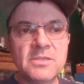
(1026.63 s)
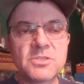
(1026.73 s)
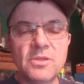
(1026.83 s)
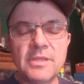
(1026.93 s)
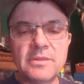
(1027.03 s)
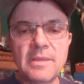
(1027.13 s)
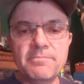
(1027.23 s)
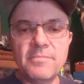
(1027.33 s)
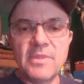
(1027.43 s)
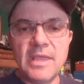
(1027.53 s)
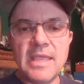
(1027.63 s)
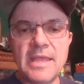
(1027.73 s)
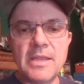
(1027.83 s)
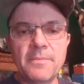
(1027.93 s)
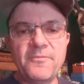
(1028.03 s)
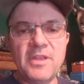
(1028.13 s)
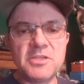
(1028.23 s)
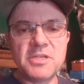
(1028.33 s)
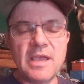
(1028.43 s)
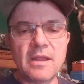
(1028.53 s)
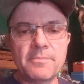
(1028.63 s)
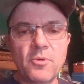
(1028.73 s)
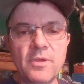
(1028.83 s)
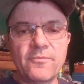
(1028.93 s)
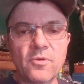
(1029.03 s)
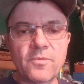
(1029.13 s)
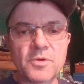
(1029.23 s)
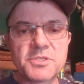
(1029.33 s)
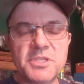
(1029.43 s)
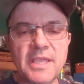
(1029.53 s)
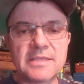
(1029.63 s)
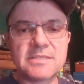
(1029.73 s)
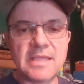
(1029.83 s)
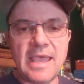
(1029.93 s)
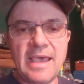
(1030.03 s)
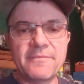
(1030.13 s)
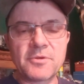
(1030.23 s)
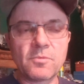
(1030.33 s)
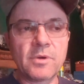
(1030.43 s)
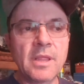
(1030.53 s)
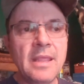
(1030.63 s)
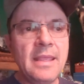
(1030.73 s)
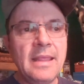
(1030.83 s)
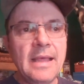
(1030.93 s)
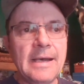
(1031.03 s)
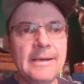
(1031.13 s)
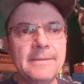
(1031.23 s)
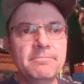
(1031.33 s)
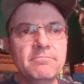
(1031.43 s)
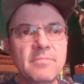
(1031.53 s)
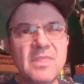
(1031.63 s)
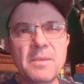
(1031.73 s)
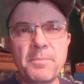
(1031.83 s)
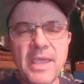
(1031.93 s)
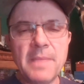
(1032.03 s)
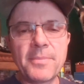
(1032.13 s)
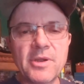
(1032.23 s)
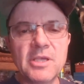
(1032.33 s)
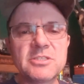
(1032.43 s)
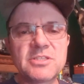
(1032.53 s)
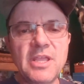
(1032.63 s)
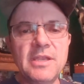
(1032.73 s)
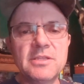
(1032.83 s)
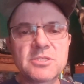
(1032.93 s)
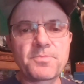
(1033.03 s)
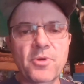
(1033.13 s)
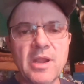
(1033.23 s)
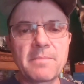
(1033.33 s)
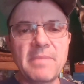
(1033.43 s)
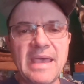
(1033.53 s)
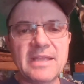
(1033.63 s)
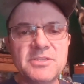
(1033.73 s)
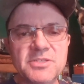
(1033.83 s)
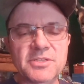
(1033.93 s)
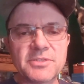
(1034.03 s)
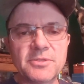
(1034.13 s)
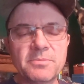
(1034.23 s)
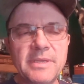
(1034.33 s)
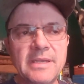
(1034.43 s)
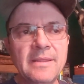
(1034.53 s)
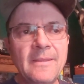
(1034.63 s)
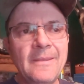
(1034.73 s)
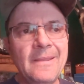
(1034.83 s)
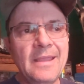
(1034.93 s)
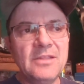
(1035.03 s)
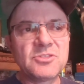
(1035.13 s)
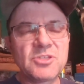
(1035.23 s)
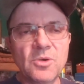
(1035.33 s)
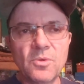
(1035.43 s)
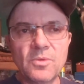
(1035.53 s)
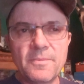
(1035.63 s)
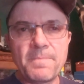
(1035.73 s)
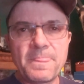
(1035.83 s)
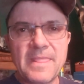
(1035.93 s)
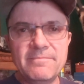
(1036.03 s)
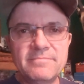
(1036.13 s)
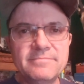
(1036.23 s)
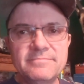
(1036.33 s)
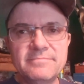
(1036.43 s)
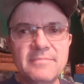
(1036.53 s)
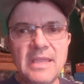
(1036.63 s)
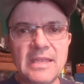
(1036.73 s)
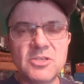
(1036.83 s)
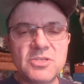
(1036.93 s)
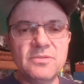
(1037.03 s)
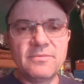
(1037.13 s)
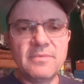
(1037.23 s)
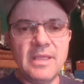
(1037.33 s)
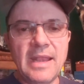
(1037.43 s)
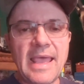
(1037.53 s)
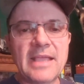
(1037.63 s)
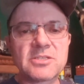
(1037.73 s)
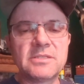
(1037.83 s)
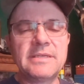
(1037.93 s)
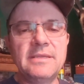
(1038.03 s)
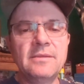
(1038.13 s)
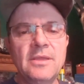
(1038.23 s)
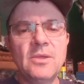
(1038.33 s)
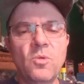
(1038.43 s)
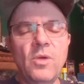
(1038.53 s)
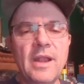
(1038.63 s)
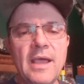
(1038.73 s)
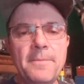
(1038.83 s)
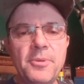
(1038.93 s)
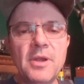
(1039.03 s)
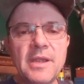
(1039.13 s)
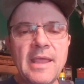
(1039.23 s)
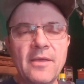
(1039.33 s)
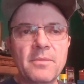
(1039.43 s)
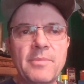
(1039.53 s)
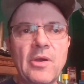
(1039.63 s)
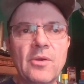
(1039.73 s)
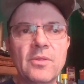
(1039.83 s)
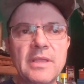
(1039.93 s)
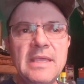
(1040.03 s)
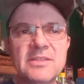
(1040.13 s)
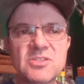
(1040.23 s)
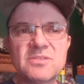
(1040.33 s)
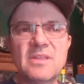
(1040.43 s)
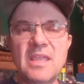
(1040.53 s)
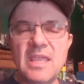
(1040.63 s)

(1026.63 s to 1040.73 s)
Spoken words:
so that they end up finishing out at .446 afterward. The paper does tend to spring back just a little bit, and so it actually, when I put it down the barrel, it